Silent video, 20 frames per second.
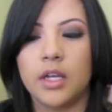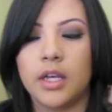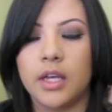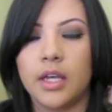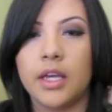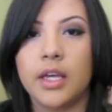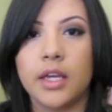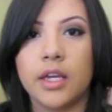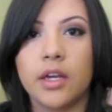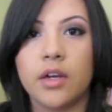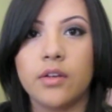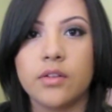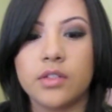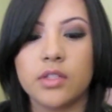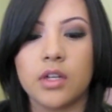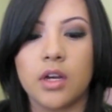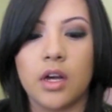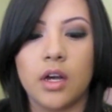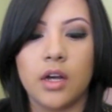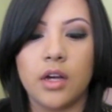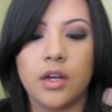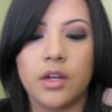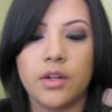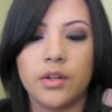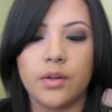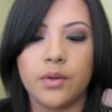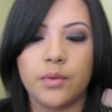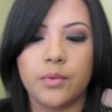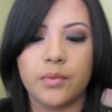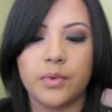It goes on
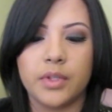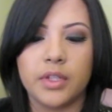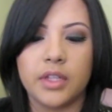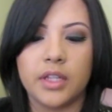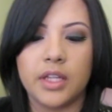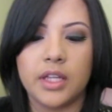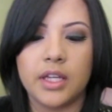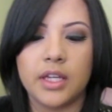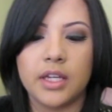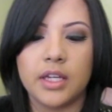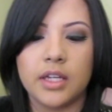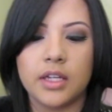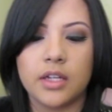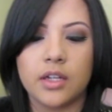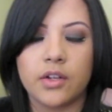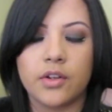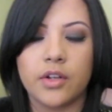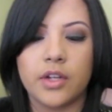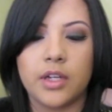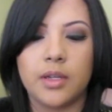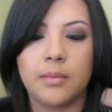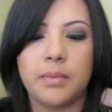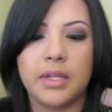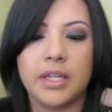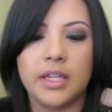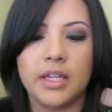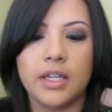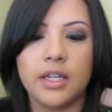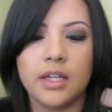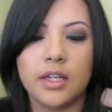really
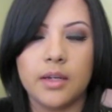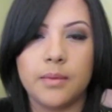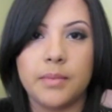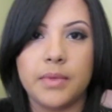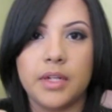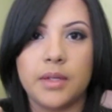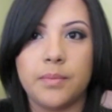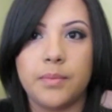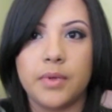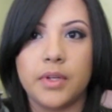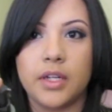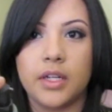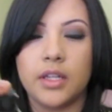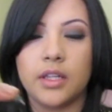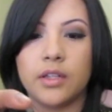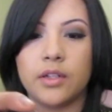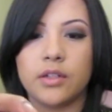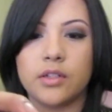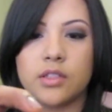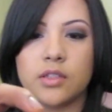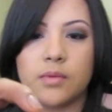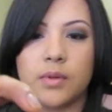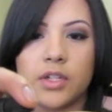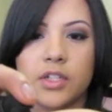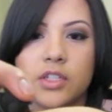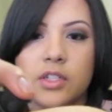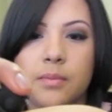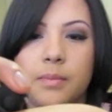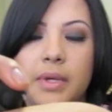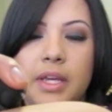creamy. I'm going to put a little
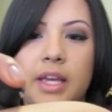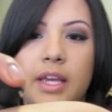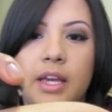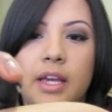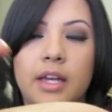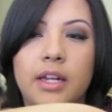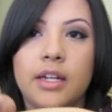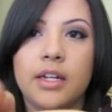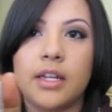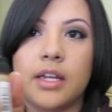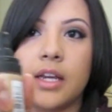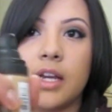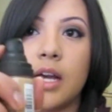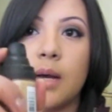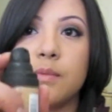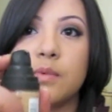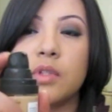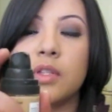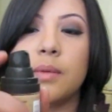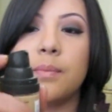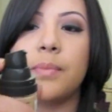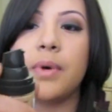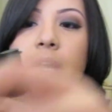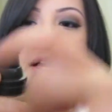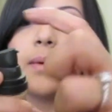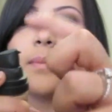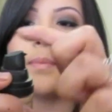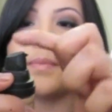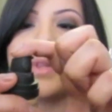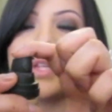swatch on my hand. It comes with a
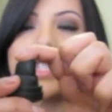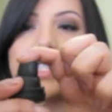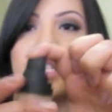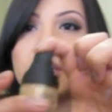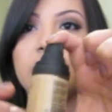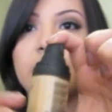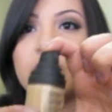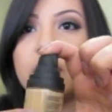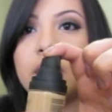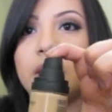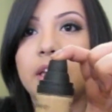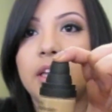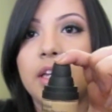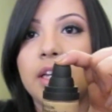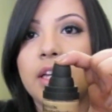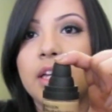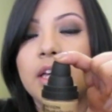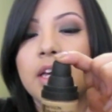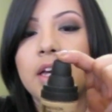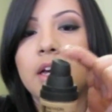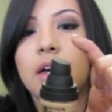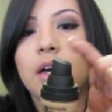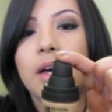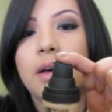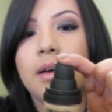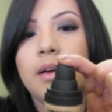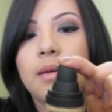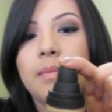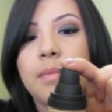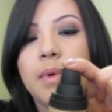pump. That's a good thing
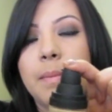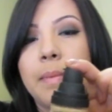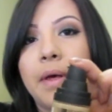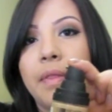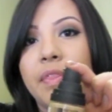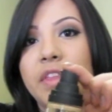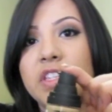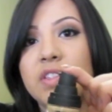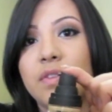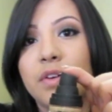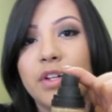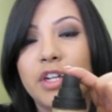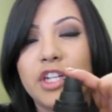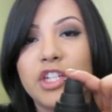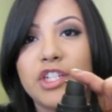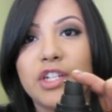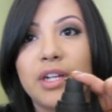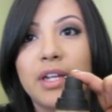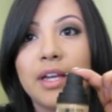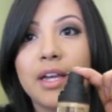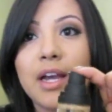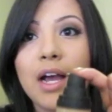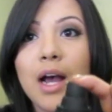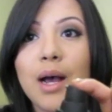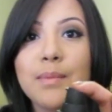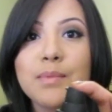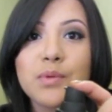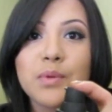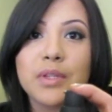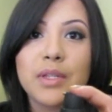about this foundation. It
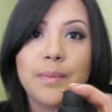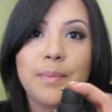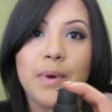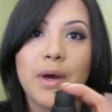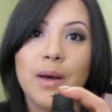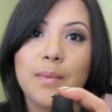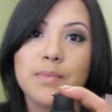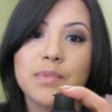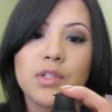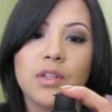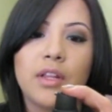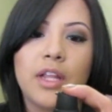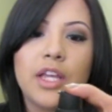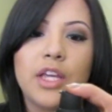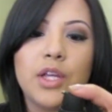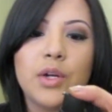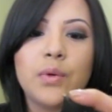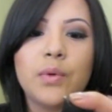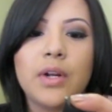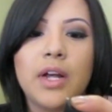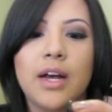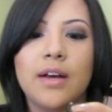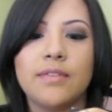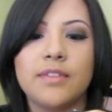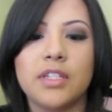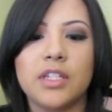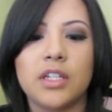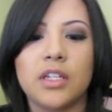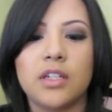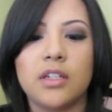comes with a pump so that you don't have
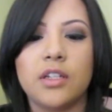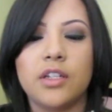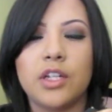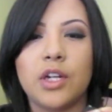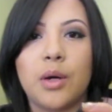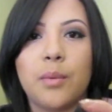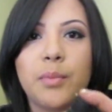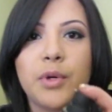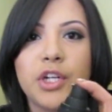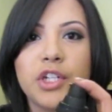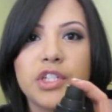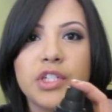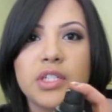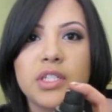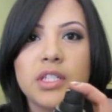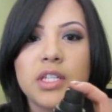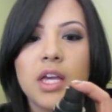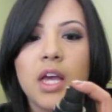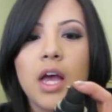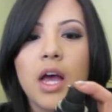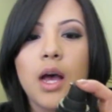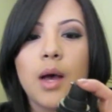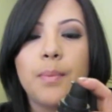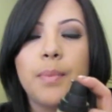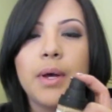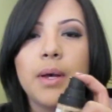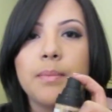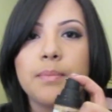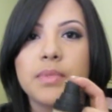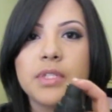to, purchase a
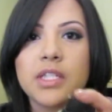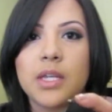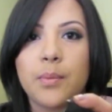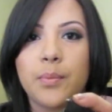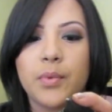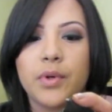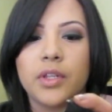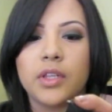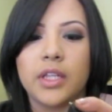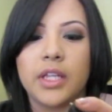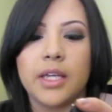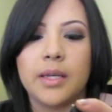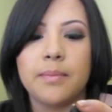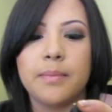pump separately.